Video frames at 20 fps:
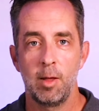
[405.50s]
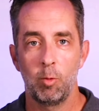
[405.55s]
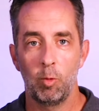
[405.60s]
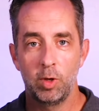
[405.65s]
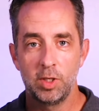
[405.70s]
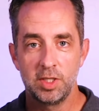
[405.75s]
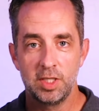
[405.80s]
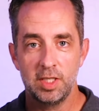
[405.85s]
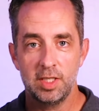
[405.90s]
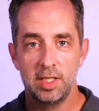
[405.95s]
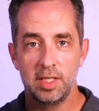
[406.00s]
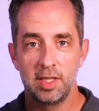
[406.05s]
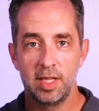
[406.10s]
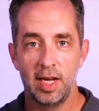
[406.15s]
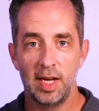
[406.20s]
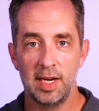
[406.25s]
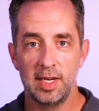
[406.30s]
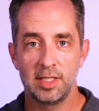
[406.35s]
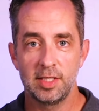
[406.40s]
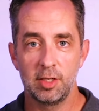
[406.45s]
Once it did
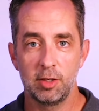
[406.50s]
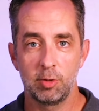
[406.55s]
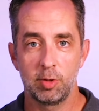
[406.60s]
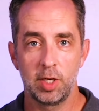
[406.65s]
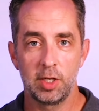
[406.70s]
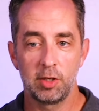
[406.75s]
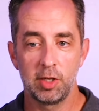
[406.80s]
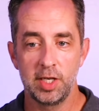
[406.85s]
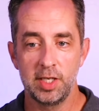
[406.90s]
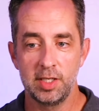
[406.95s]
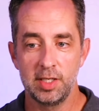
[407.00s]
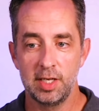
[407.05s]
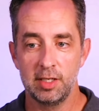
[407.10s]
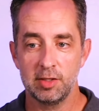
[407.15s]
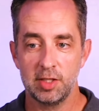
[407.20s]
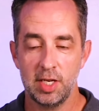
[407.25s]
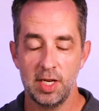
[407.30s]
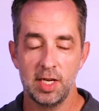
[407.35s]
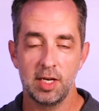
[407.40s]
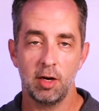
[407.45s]
that, I said, okay, great. Now
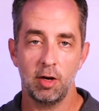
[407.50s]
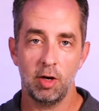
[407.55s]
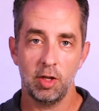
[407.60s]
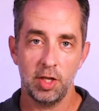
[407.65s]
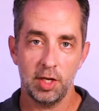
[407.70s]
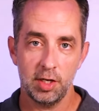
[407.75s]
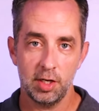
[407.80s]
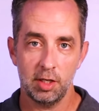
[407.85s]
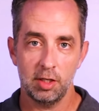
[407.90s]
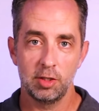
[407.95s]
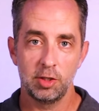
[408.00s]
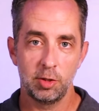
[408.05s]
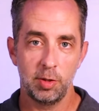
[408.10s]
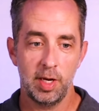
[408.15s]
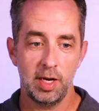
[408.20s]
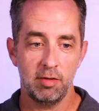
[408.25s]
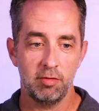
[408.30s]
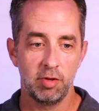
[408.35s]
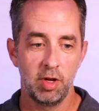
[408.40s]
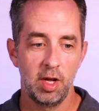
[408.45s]
take all that knowledge you
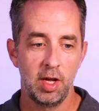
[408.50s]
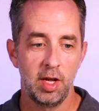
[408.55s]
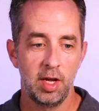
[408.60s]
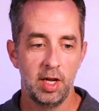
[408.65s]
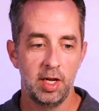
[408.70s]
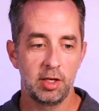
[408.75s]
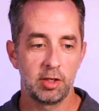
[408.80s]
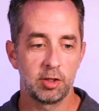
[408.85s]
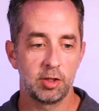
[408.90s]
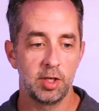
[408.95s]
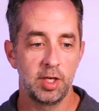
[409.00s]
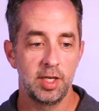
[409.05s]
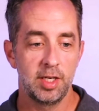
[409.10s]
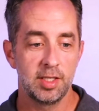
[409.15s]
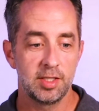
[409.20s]
have and create